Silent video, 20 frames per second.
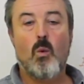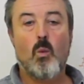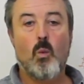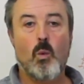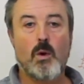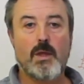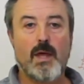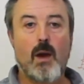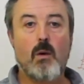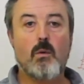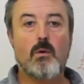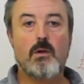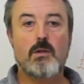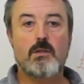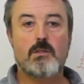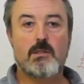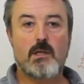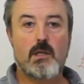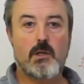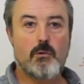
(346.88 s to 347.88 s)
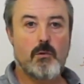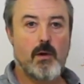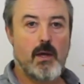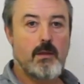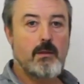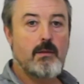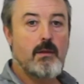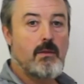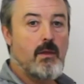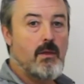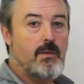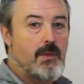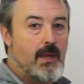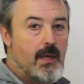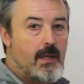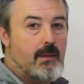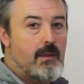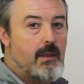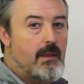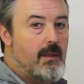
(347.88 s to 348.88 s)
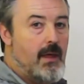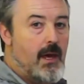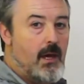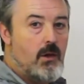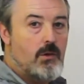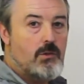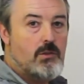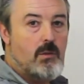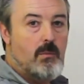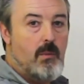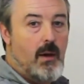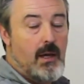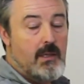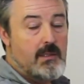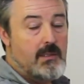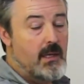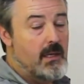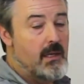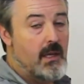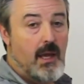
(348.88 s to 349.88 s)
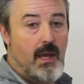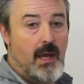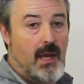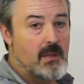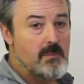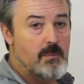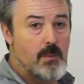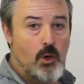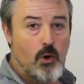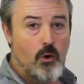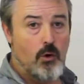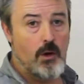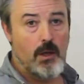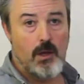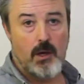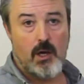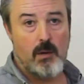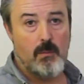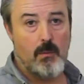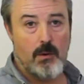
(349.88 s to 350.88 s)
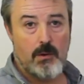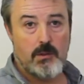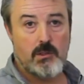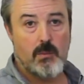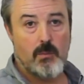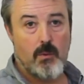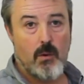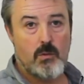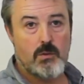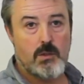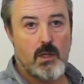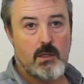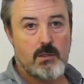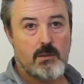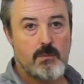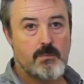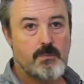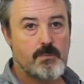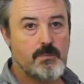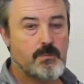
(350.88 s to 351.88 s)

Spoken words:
without considering that the thing that they're customizing is purely a commodity process.